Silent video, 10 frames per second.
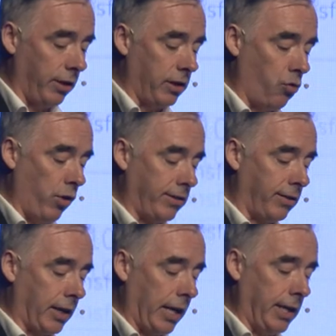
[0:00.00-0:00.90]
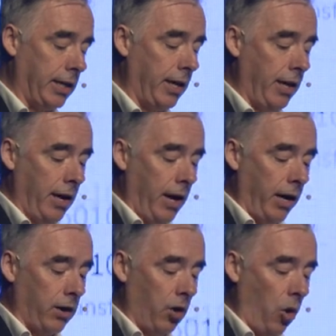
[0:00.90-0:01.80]
that I did recently.
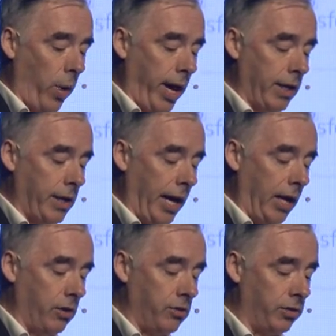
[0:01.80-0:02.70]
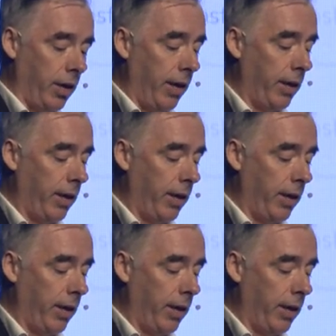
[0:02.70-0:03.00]
I can go in and